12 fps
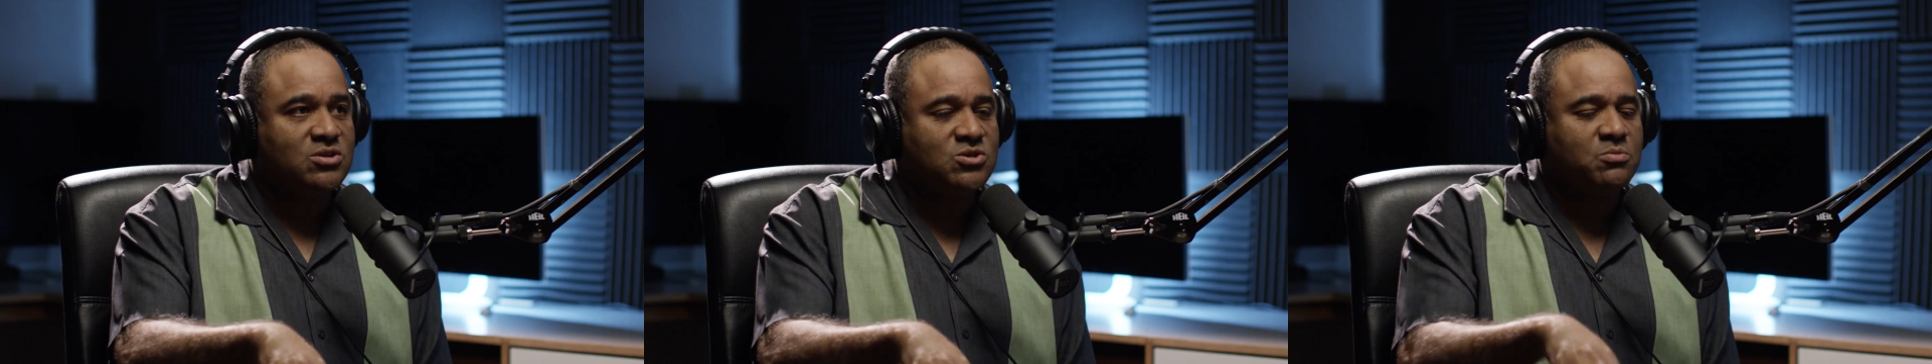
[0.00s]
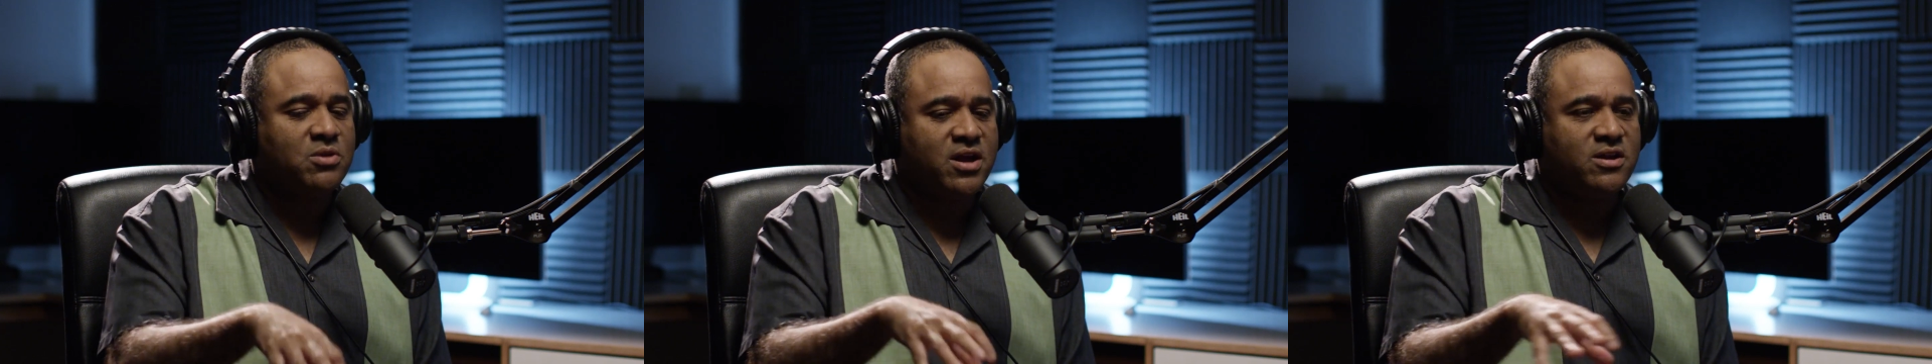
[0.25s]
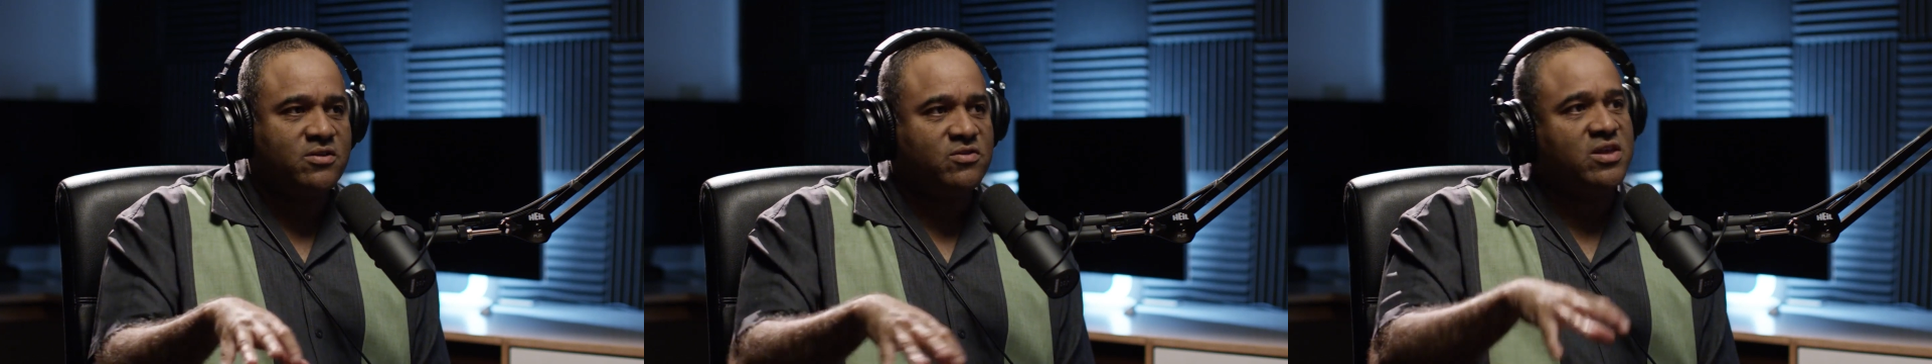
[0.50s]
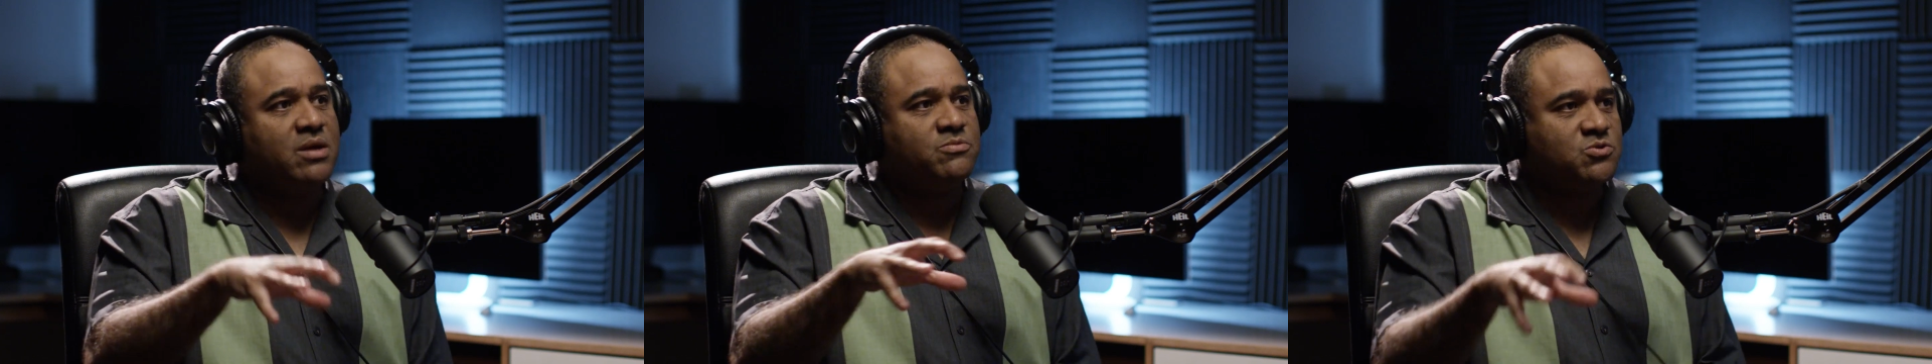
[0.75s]
So Planet of
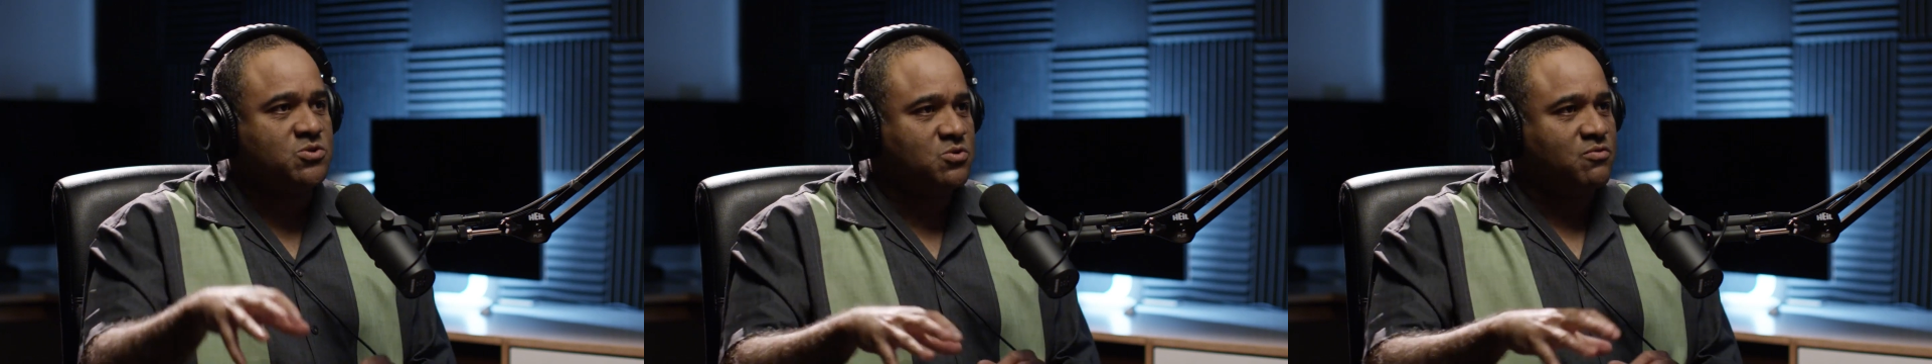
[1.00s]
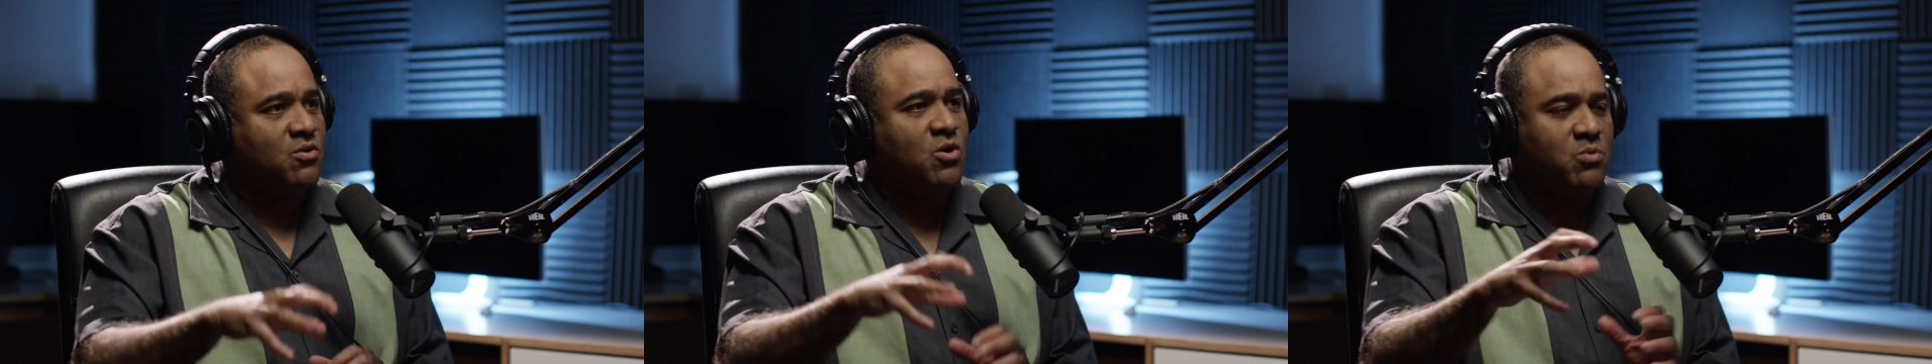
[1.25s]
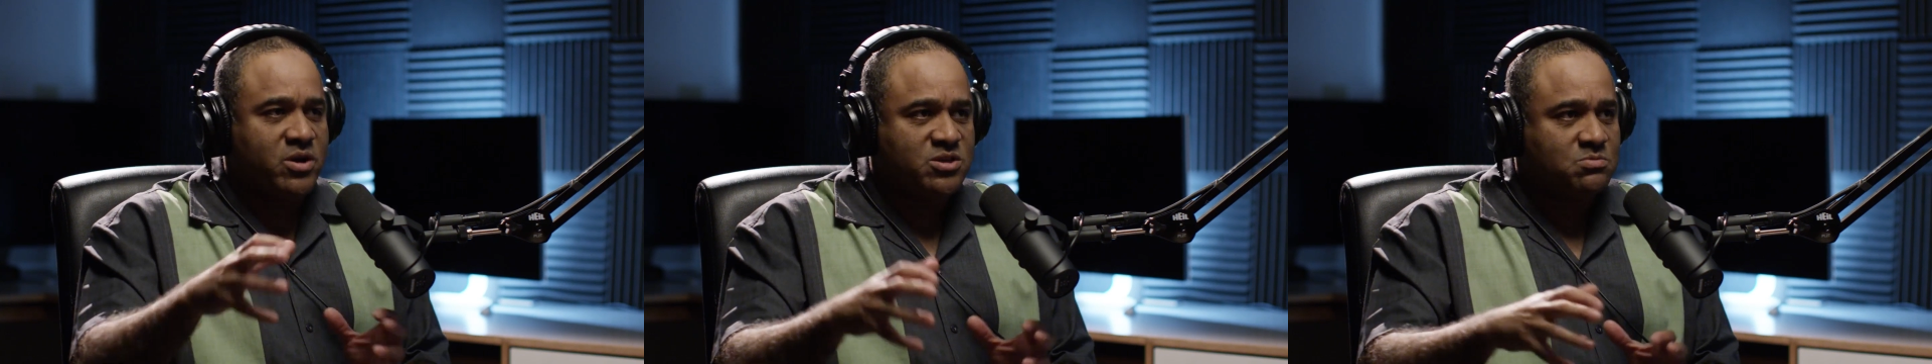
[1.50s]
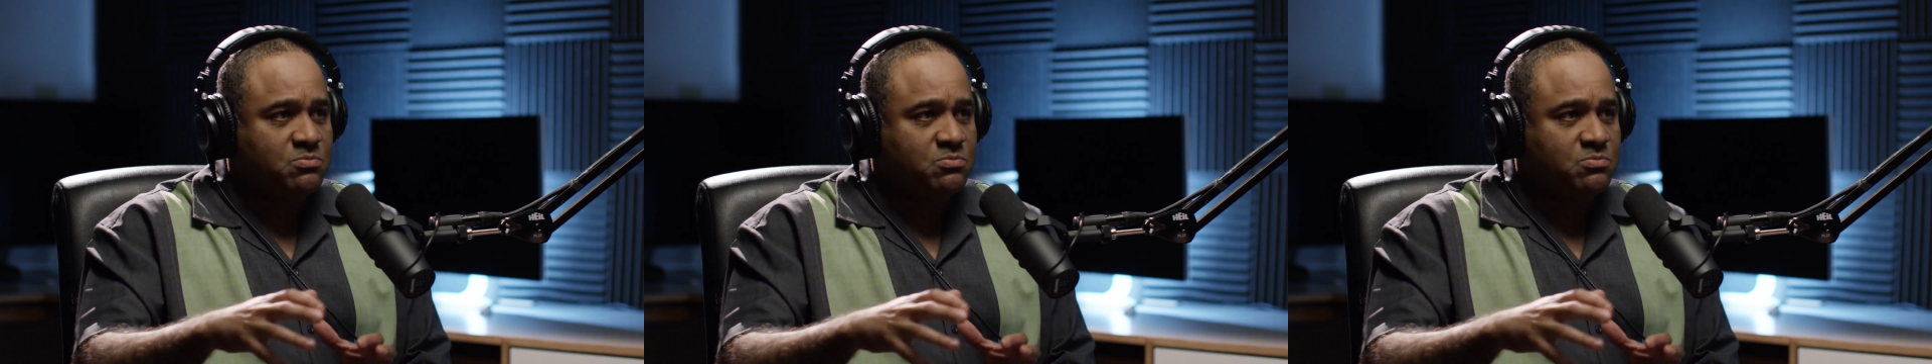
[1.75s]
the Apes was sort of always